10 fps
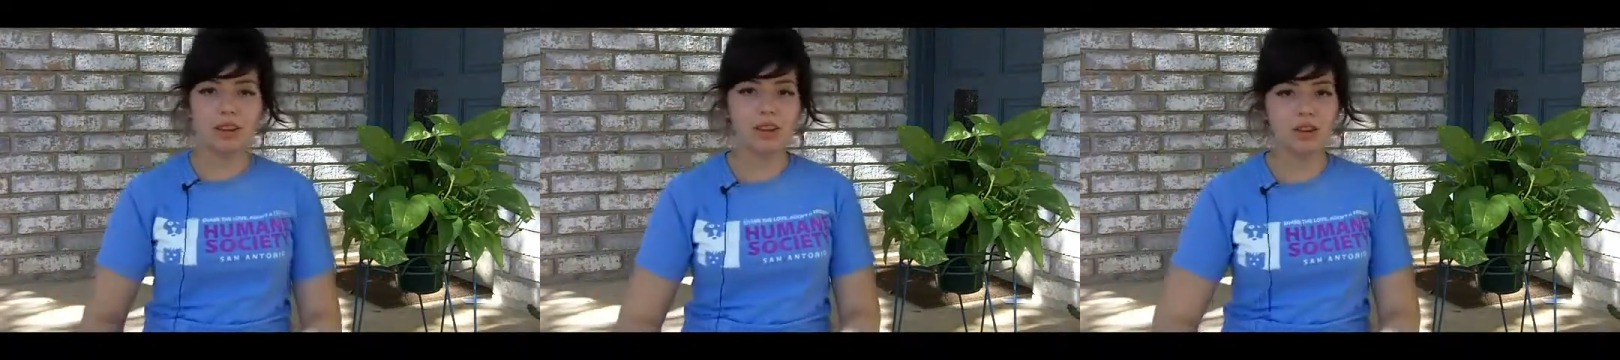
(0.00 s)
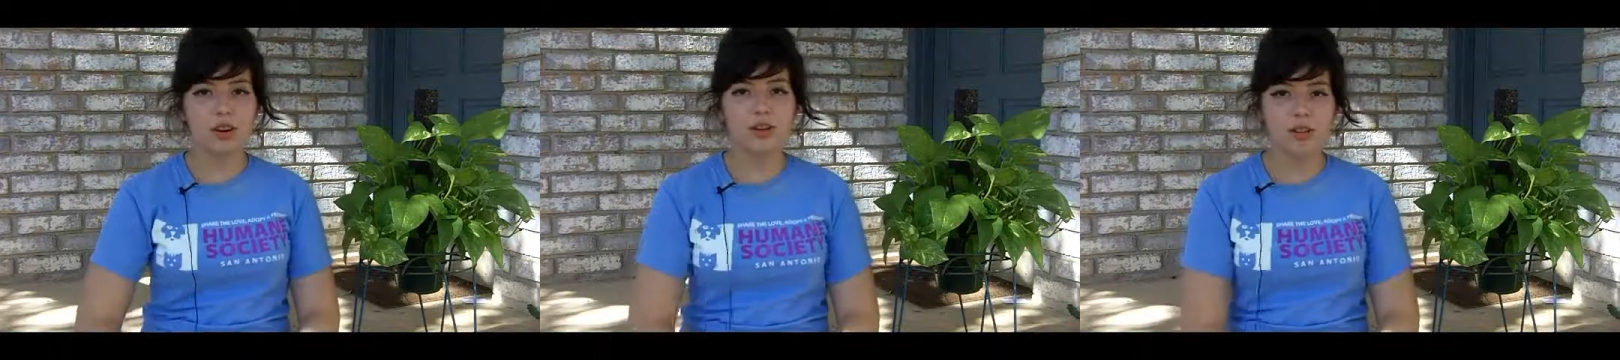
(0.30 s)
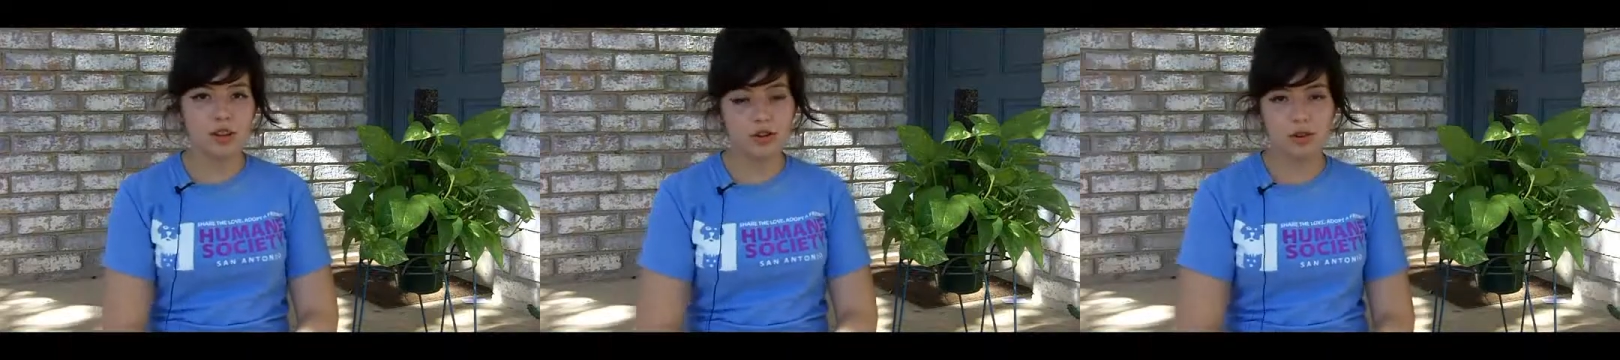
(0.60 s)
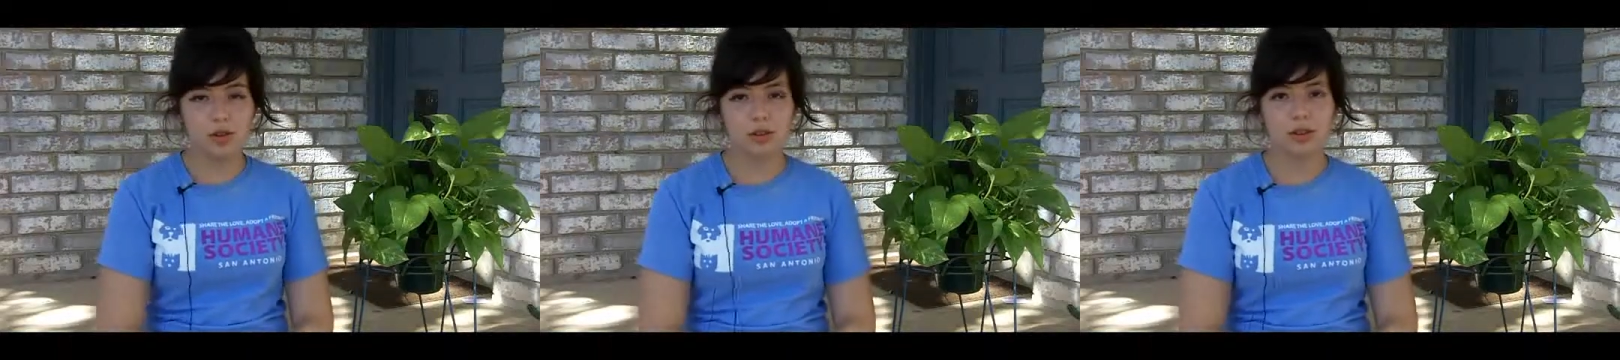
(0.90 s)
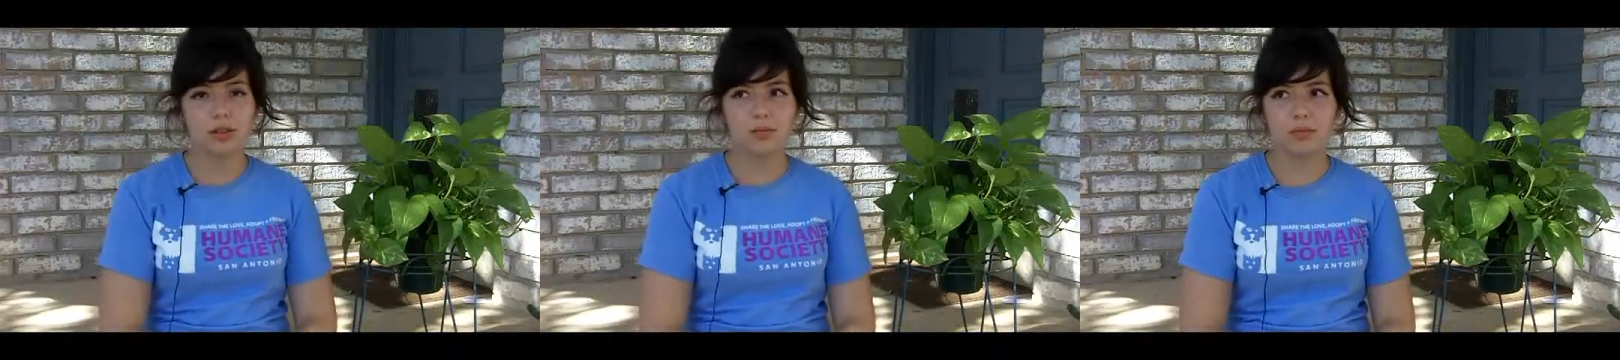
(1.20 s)
it's called Disney
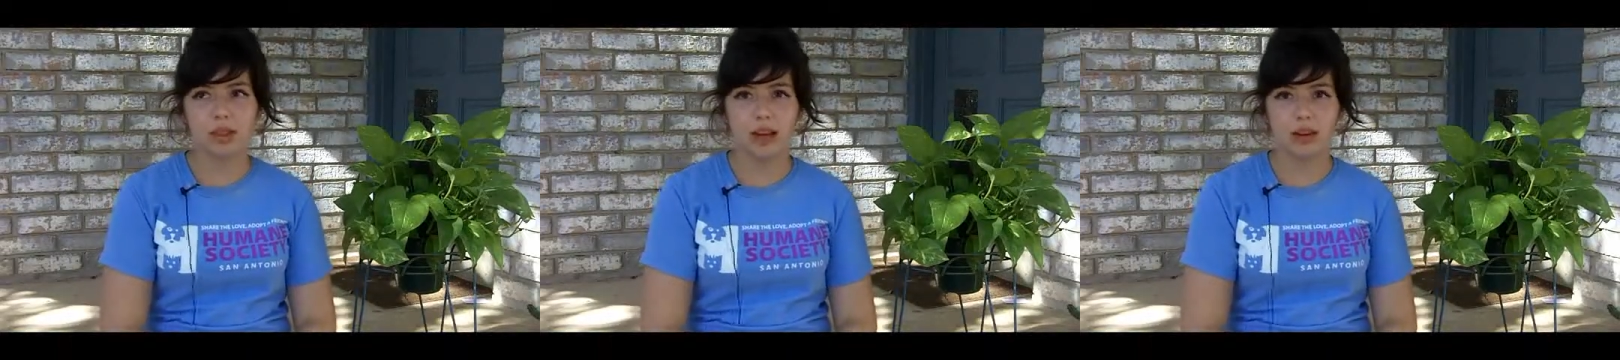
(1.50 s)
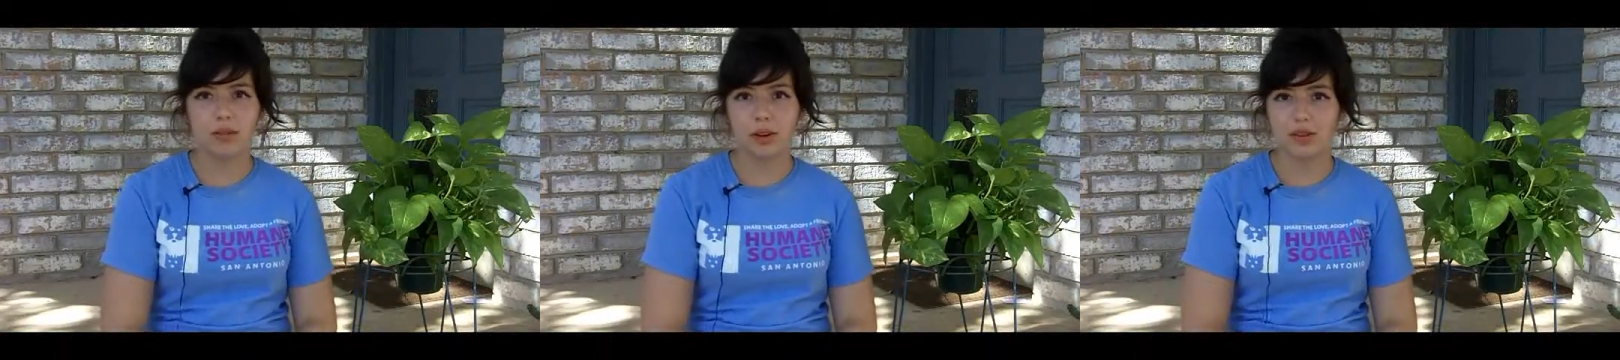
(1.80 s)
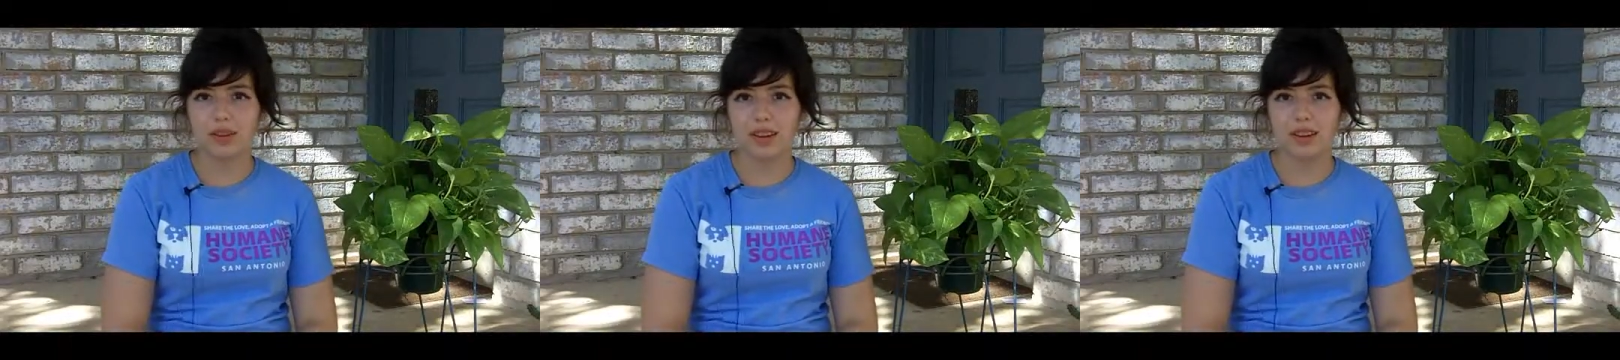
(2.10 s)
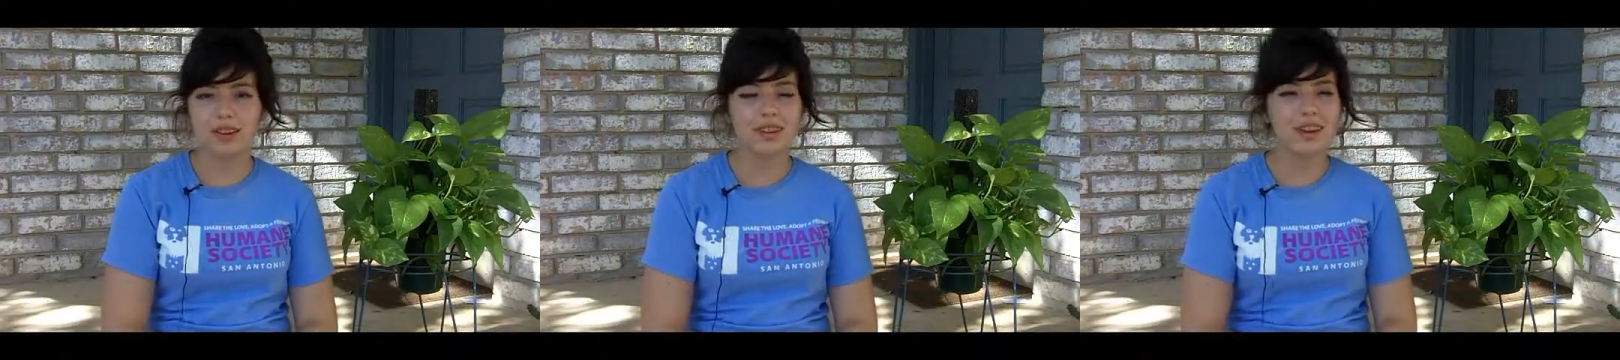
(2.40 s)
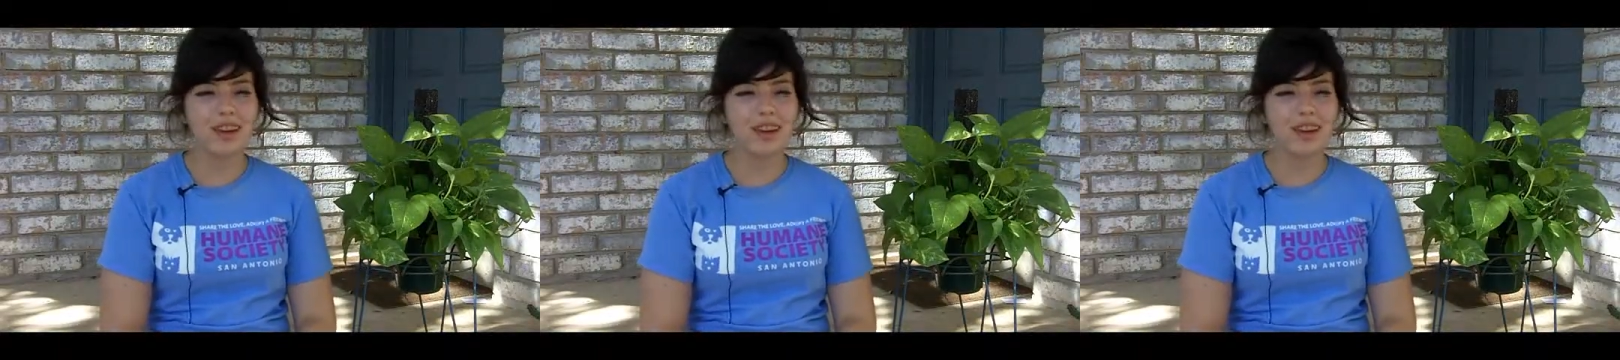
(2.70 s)
Junior Live on Stage.